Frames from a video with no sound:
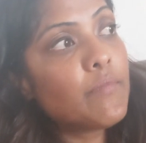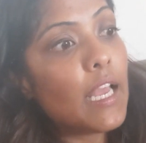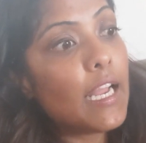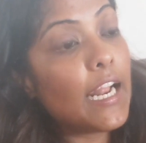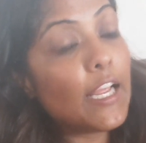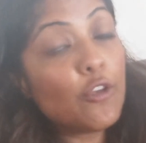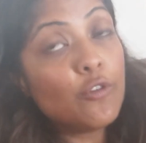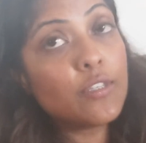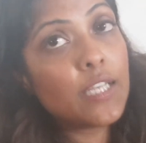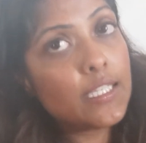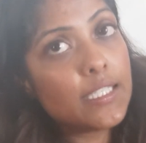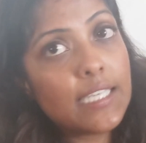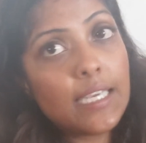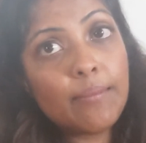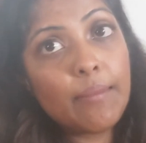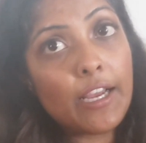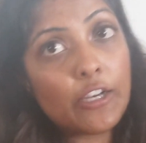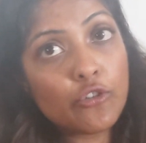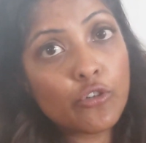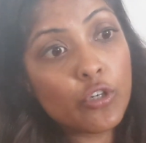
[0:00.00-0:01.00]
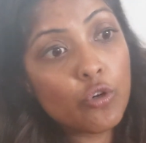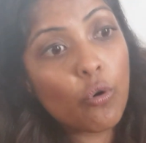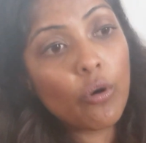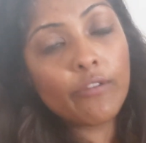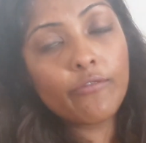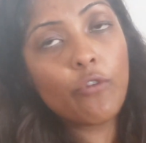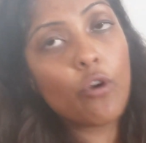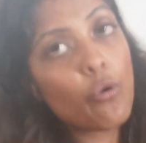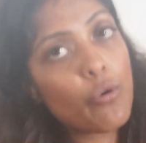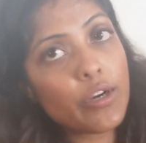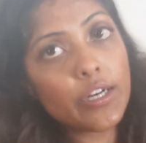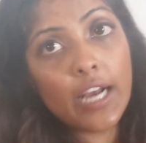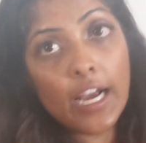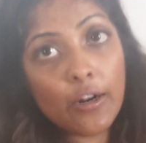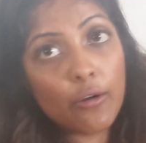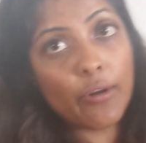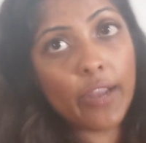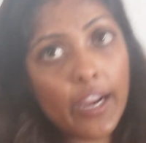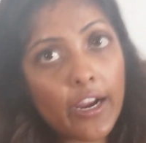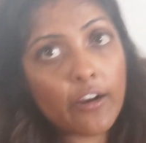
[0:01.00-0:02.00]
and I use that same entry going forward.
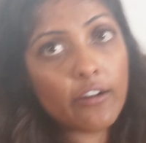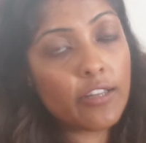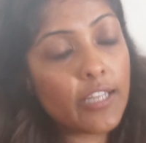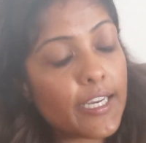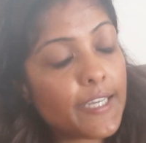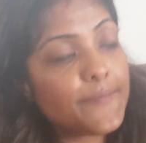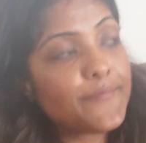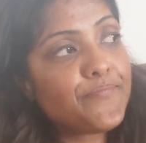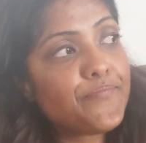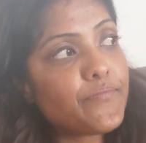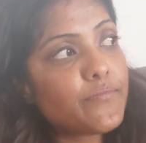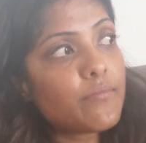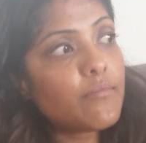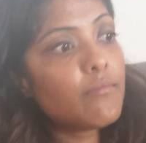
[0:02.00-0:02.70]
I don't care. Like,